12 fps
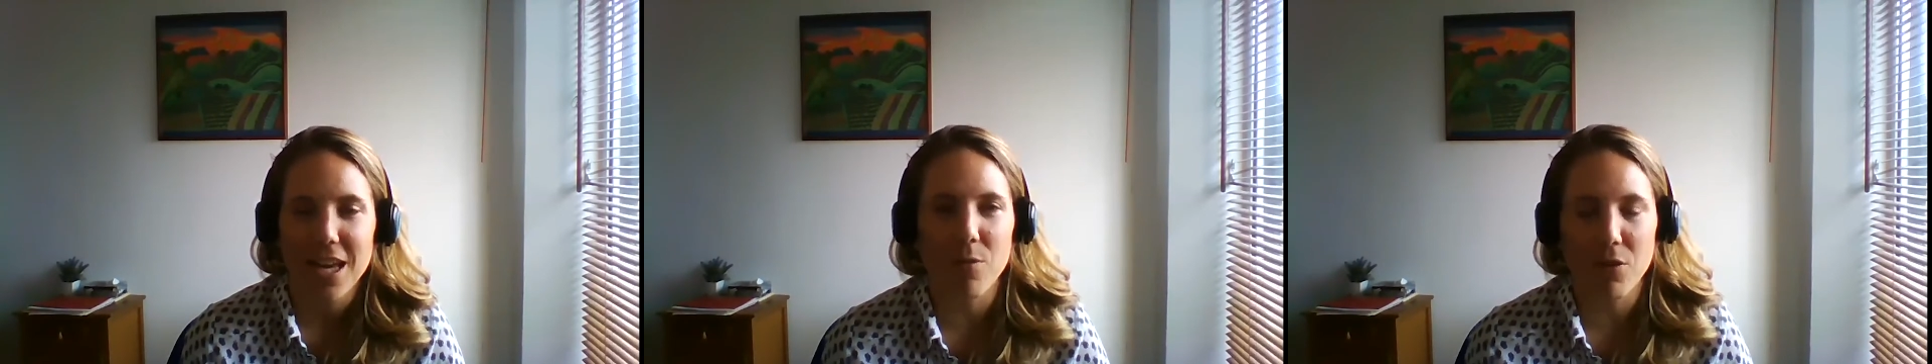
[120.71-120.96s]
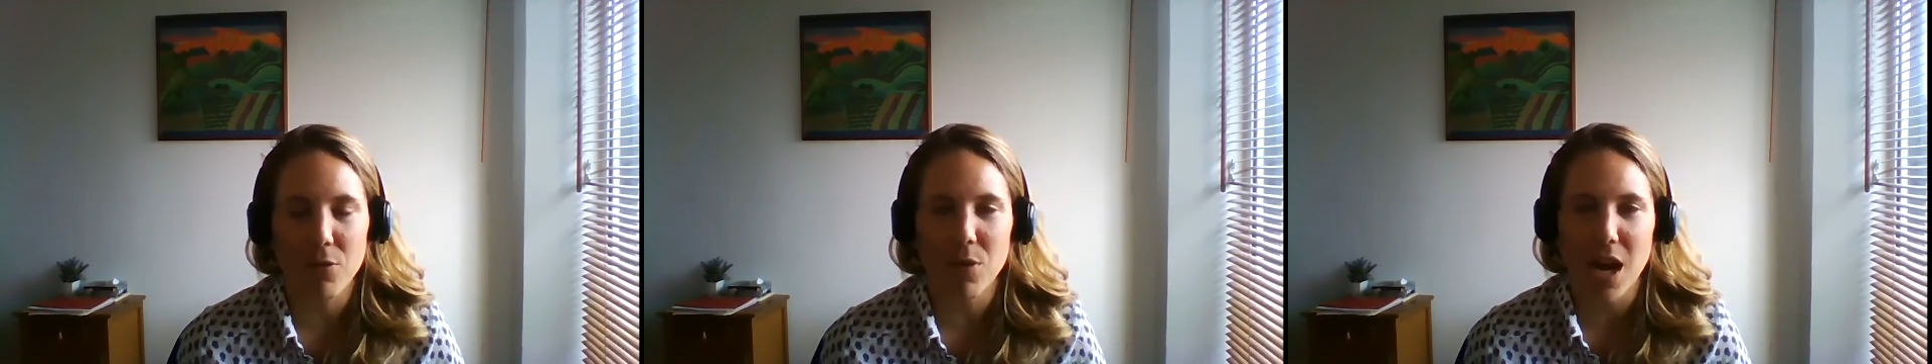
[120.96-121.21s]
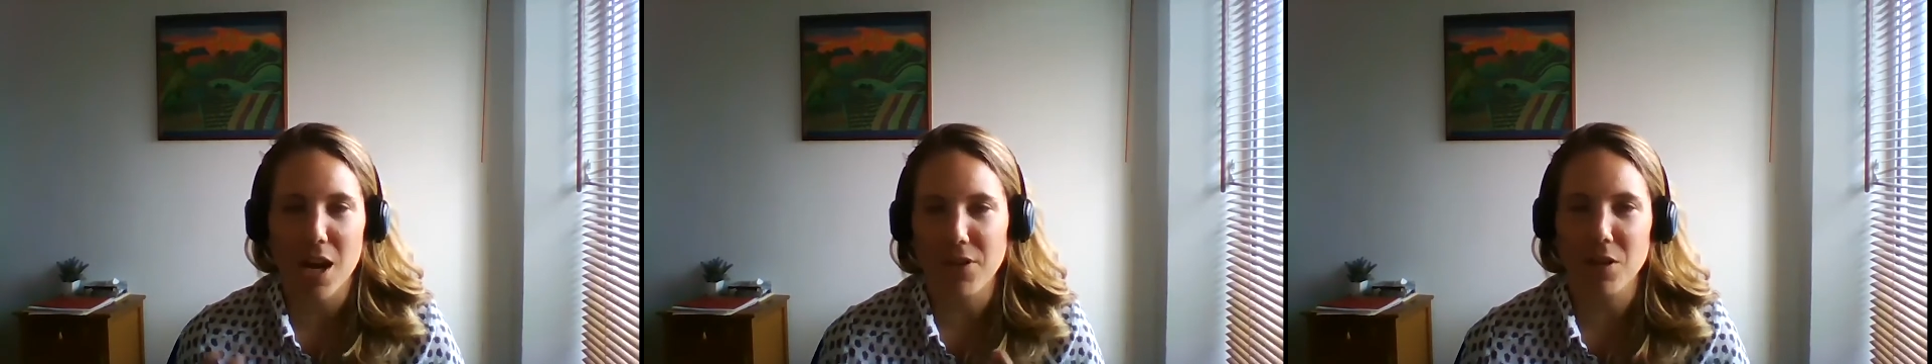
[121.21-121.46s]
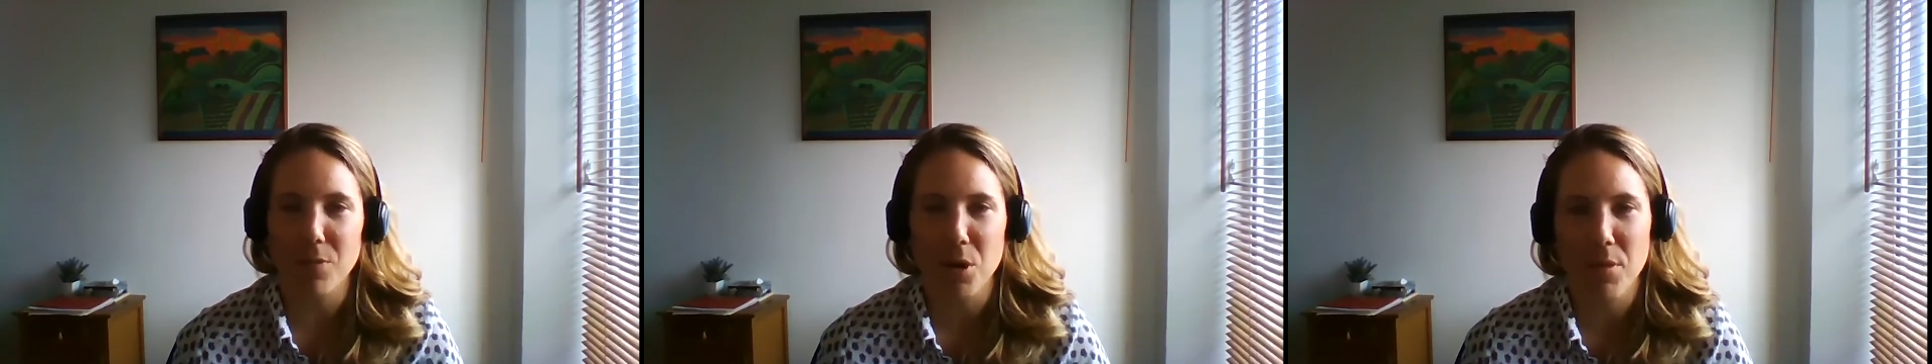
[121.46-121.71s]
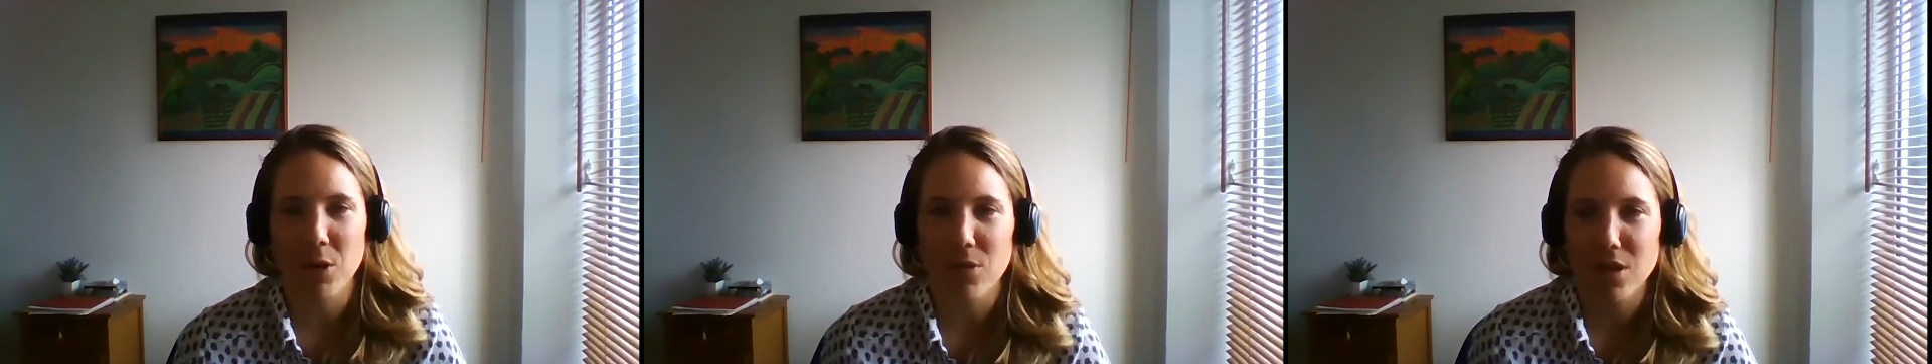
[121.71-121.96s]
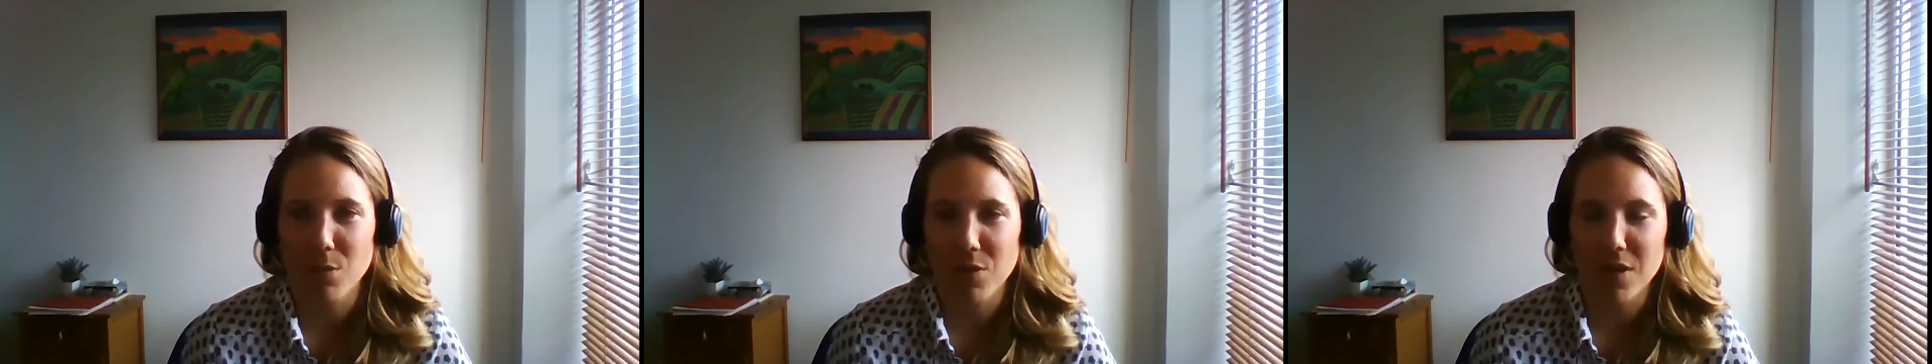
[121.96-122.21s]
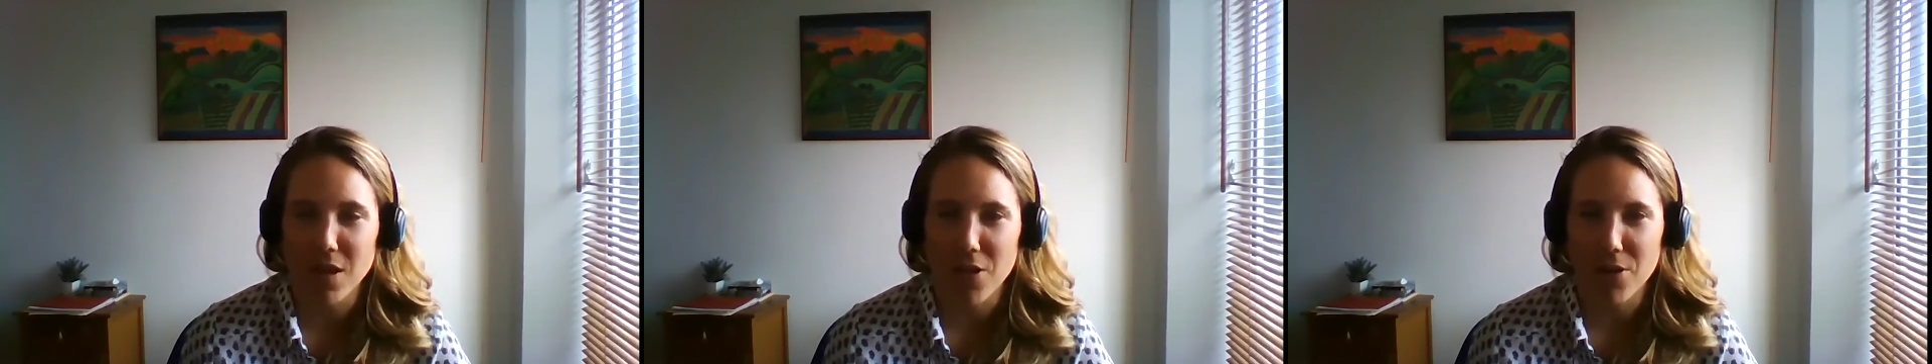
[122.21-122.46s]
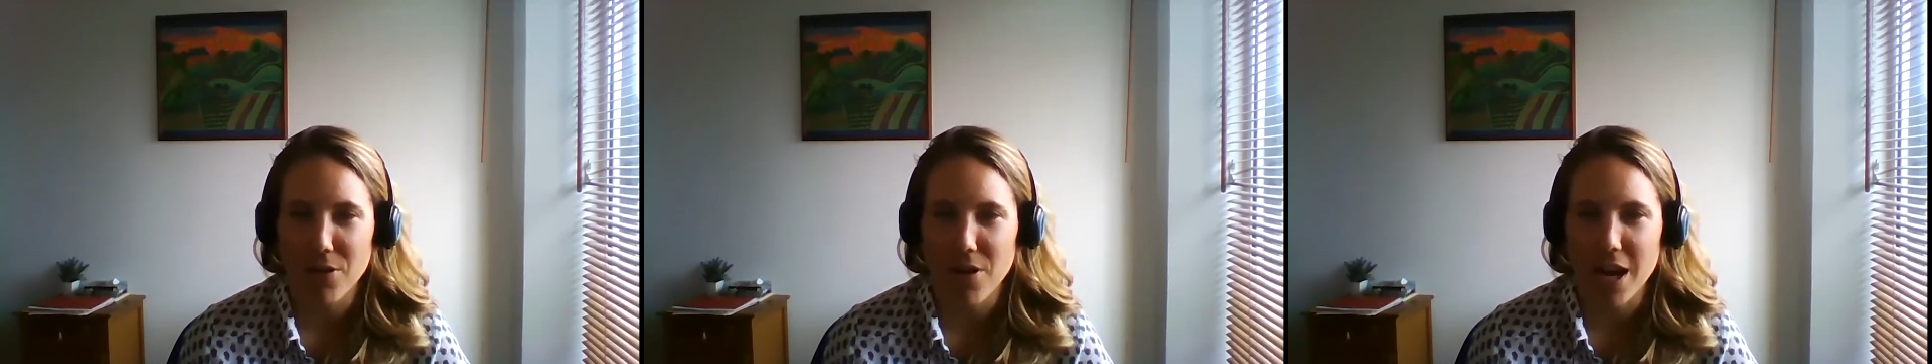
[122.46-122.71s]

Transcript: We've been kind of experimenting with some of these other